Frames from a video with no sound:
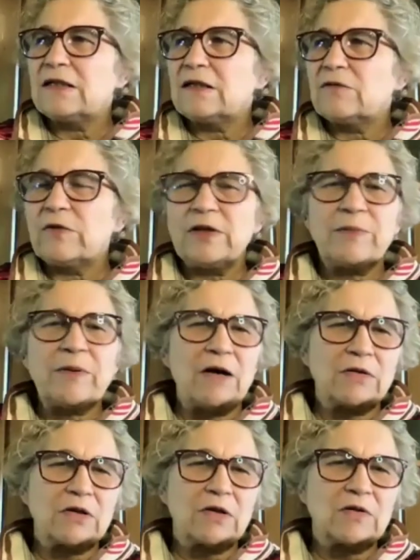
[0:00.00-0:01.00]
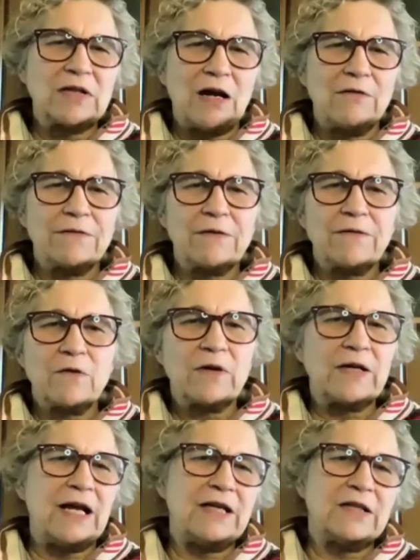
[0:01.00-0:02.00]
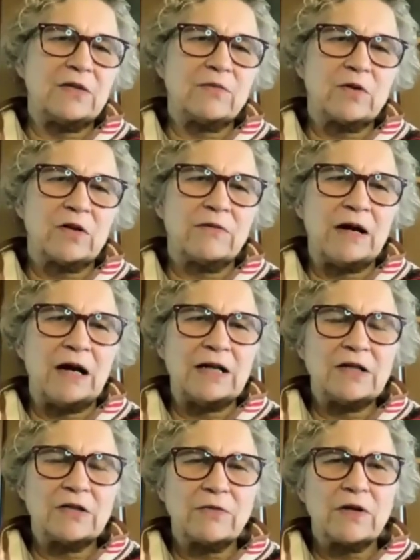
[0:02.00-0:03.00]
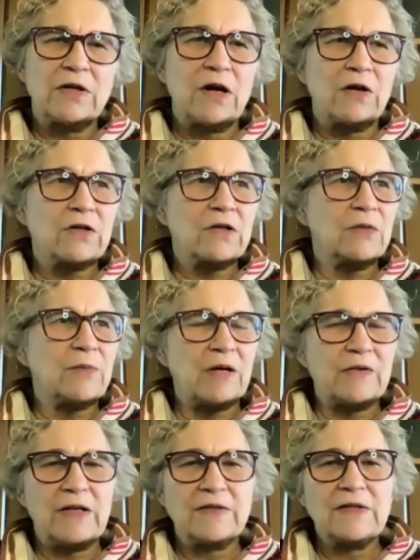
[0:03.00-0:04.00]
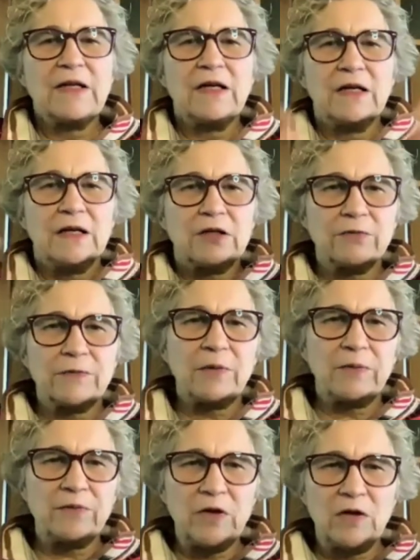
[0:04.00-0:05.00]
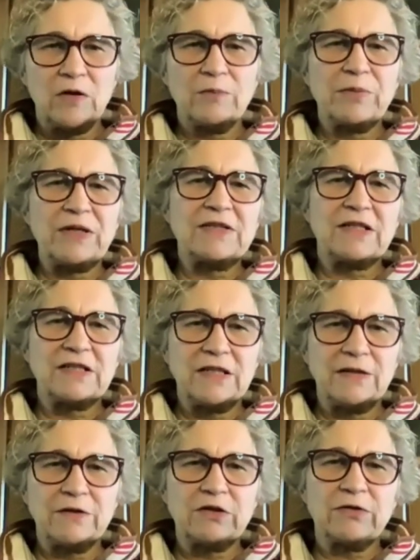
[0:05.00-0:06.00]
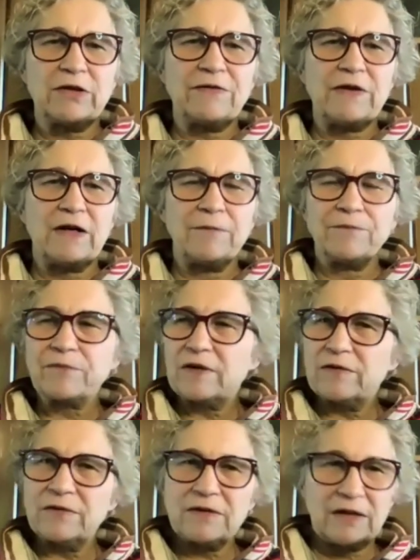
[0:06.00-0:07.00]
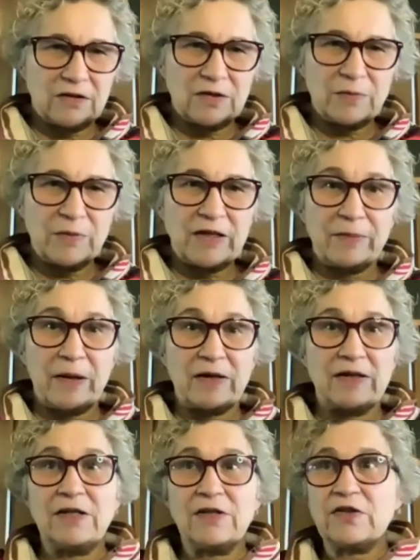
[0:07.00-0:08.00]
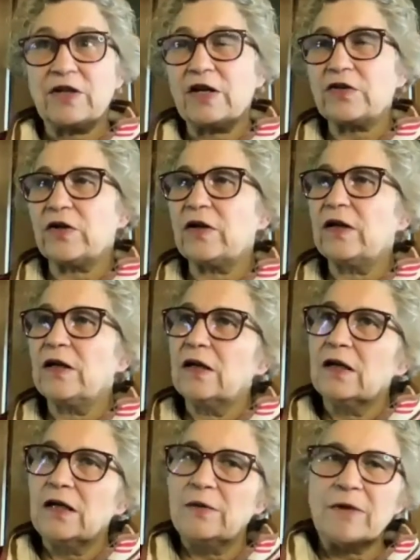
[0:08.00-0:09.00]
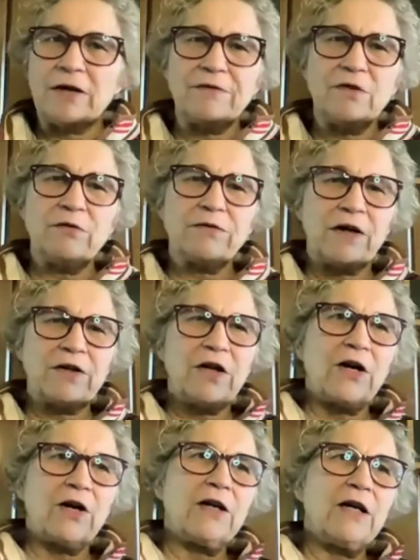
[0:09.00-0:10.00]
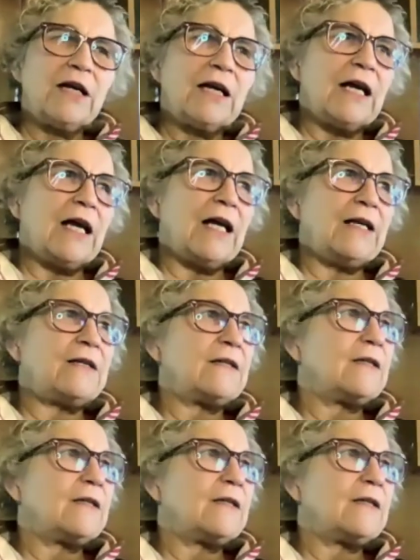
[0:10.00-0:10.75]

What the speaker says: when the power goes out for 4 days and we're around, I just wrote an article about this. A big 60-foot tree fell, not to speak about an initiation, in my new front yard. And